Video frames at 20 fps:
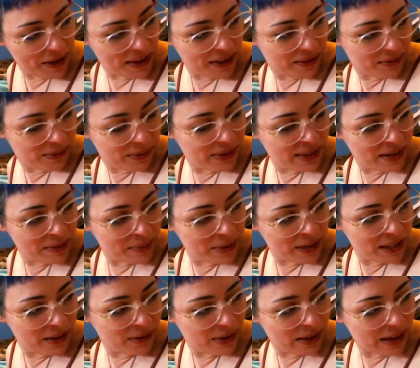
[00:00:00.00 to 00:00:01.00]
Would that make you
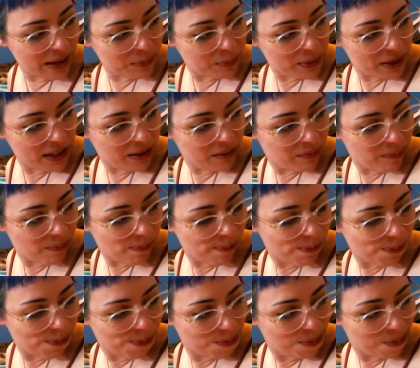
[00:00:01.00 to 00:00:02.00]
happy?
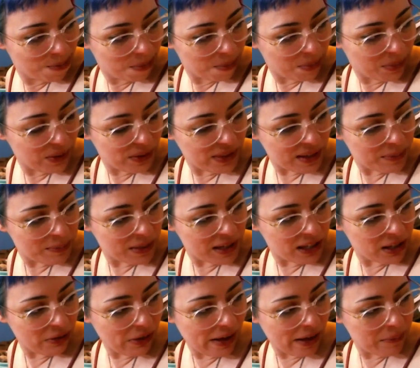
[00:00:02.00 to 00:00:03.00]
Would that make you
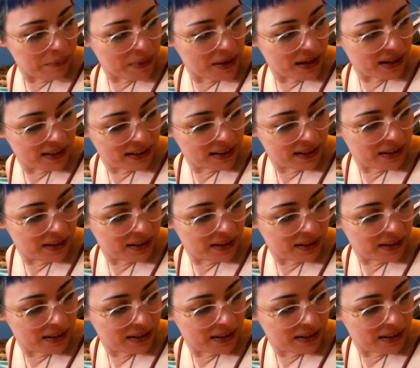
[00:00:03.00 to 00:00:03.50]
happy, honey?